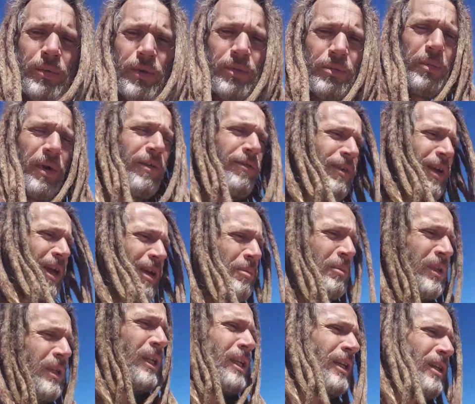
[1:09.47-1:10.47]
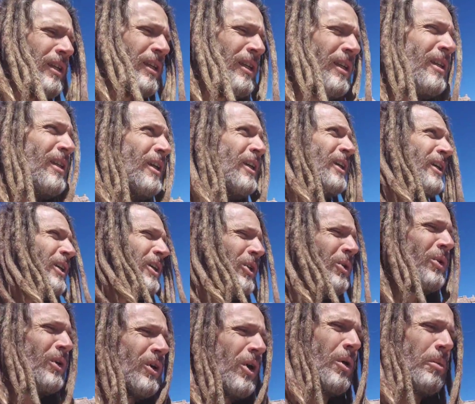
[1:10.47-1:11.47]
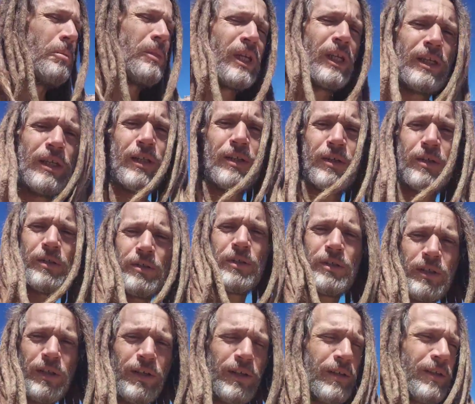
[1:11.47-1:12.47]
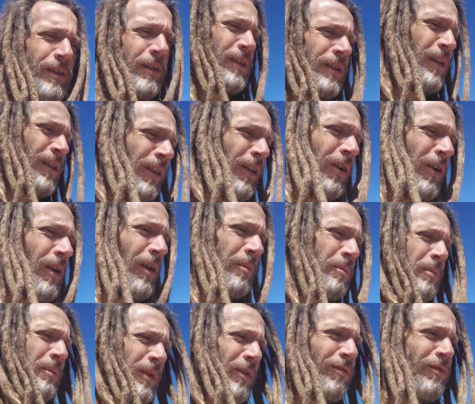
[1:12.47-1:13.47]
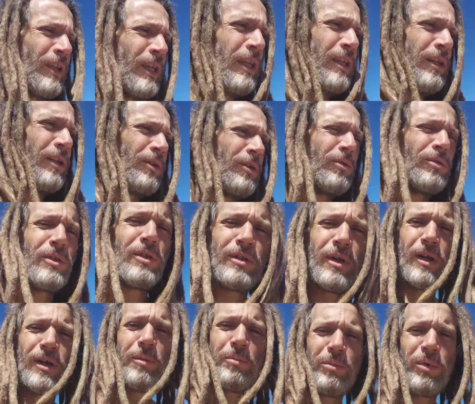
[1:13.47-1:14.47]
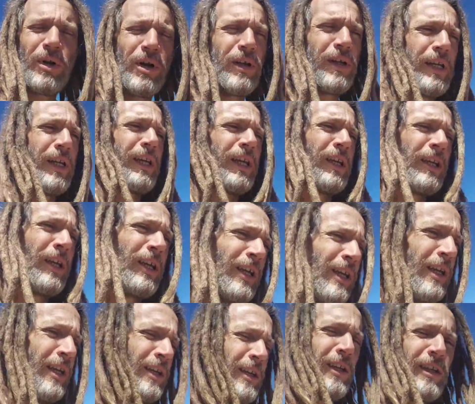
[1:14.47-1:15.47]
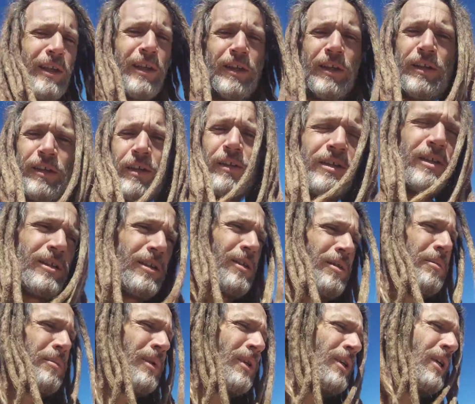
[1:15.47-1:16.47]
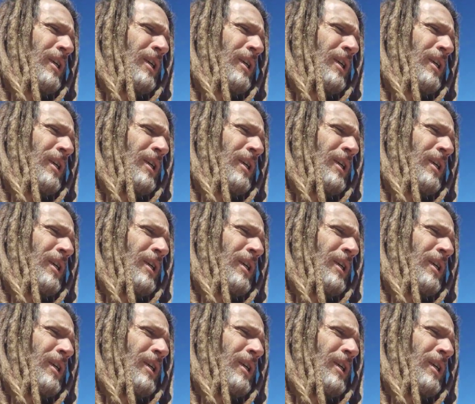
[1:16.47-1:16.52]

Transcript: with my family, who are all meat eaters, and you know I'm the vegan who's gone pranic, um,